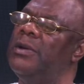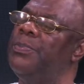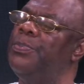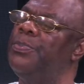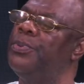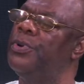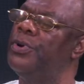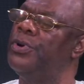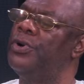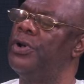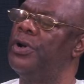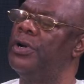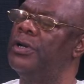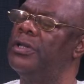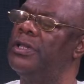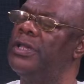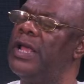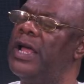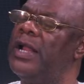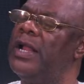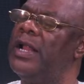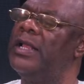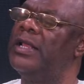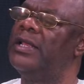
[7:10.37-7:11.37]
product
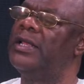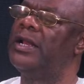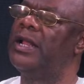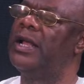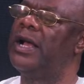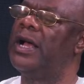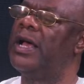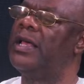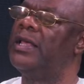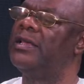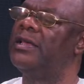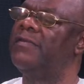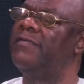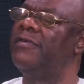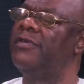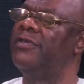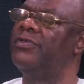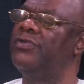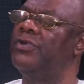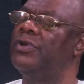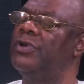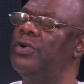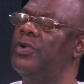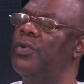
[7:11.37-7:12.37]
that Nigeria has
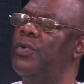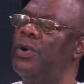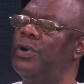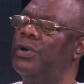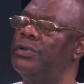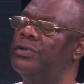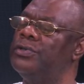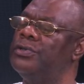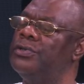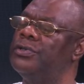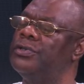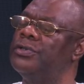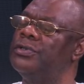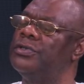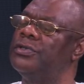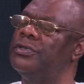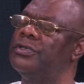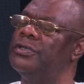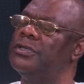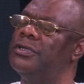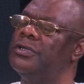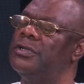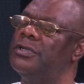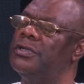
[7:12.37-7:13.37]
given to the world,
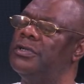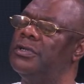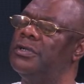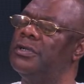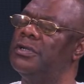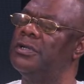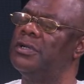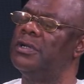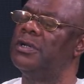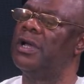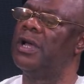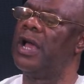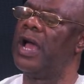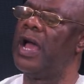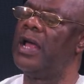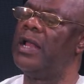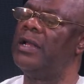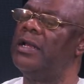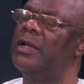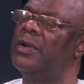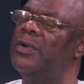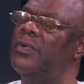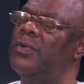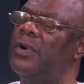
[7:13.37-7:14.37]
and
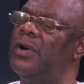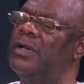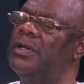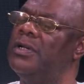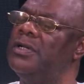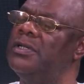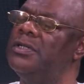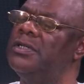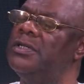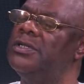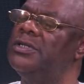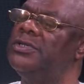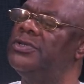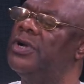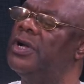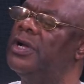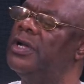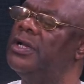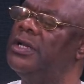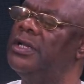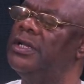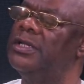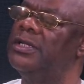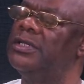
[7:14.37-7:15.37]
the world is
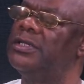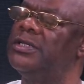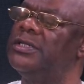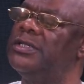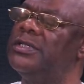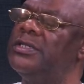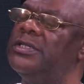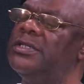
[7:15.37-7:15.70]
enjoying it.